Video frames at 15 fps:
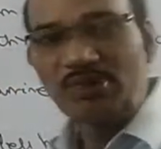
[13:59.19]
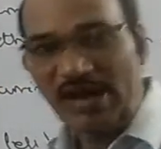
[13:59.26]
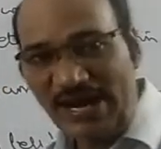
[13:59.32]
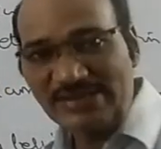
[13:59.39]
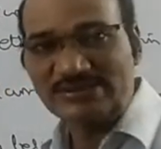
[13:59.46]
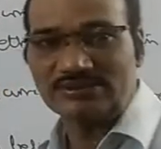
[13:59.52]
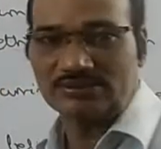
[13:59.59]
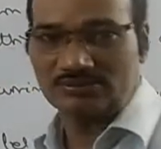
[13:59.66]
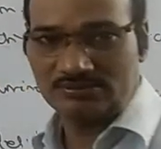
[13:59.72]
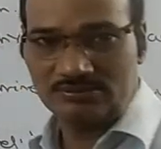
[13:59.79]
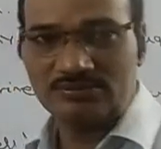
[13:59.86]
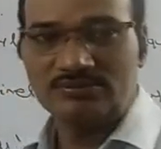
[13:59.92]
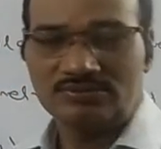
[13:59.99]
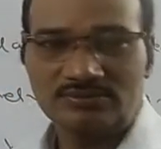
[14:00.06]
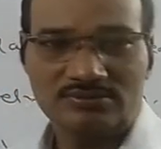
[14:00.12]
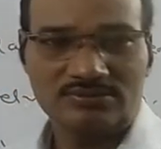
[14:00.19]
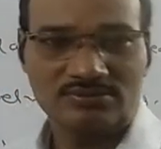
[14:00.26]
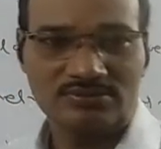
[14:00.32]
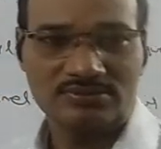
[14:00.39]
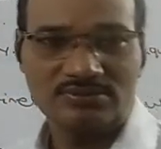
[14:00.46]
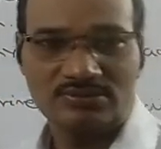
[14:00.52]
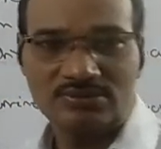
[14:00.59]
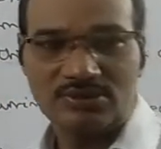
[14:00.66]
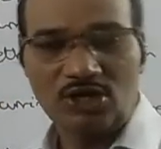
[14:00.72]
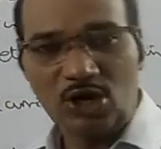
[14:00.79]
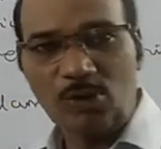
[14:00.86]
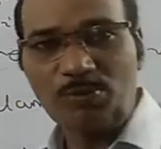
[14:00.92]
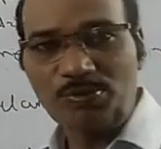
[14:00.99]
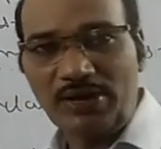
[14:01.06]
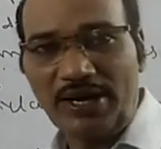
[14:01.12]
facts
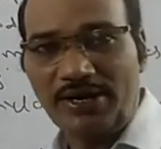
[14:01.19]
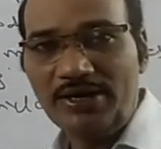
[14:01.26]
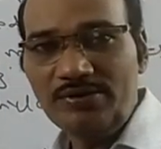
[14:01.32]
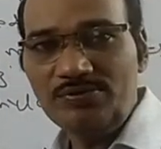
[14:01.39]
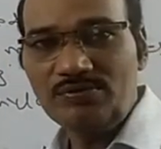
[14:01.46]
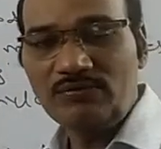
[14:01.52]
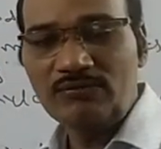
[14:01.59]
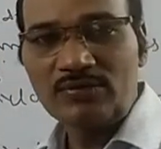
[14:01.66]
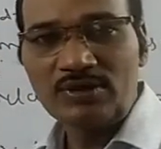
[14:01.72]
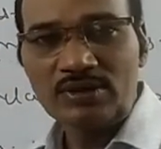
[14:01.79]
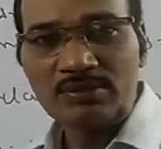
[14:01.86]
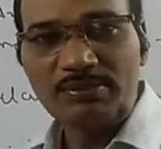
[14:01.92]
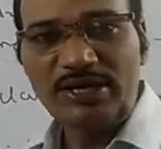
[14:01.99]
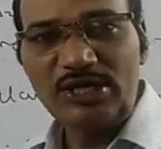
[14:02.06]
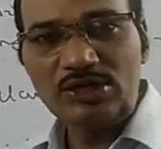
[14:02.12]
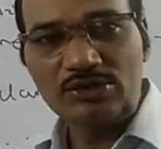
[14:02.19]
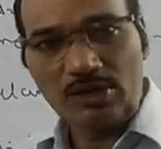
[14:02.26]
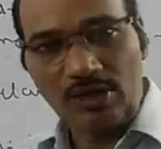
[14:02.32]
obtained when you